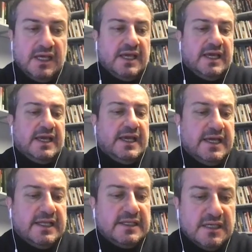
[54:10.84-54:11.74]

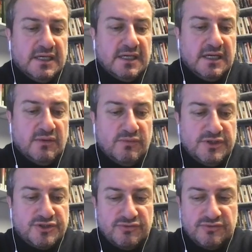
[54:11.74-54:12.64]
And we
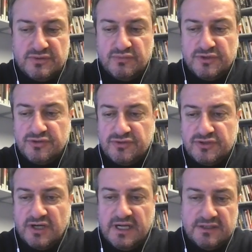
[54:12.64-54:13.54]
should
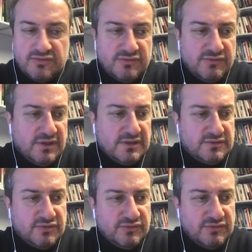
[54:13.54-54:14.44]
try
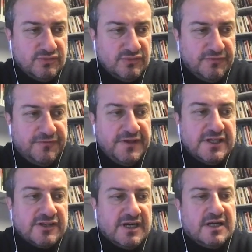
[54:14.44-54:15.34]
to
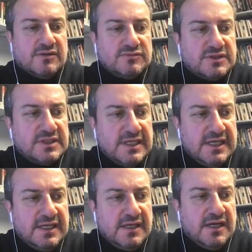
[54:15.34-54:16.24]
figure out
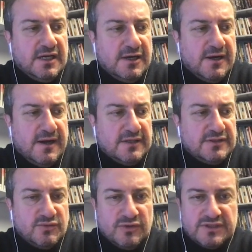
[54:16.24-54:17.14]

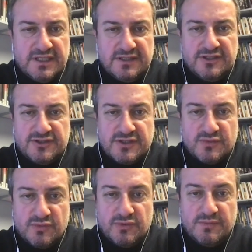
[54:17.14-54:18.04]
under what conditions
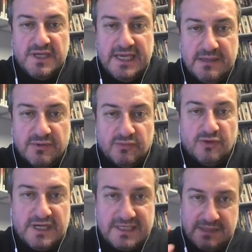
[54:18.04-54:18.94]
we would be able,
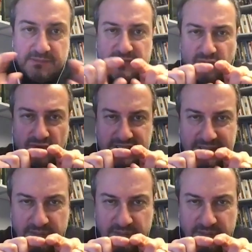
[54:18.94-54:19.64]
what are the